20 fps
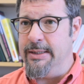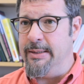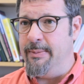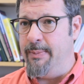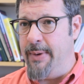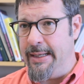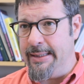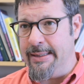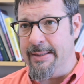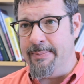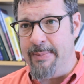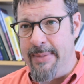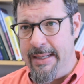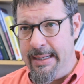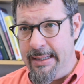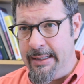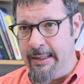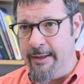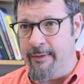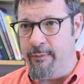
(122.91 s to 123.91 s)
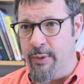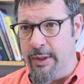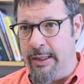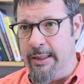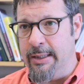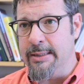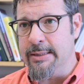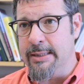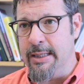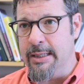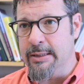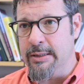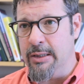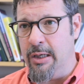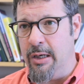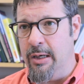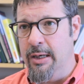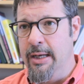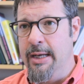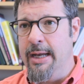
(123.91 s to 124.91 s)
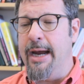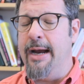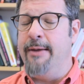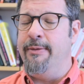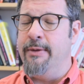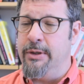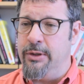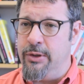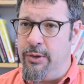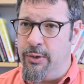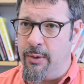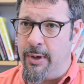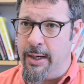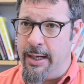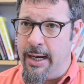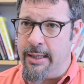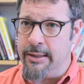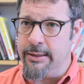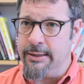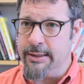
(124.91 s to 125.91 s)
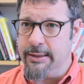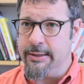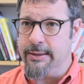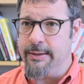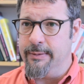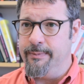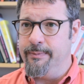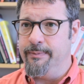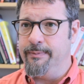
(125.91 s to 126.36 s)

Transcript: debate the meaning of what it is they saw, and then do their analysis process?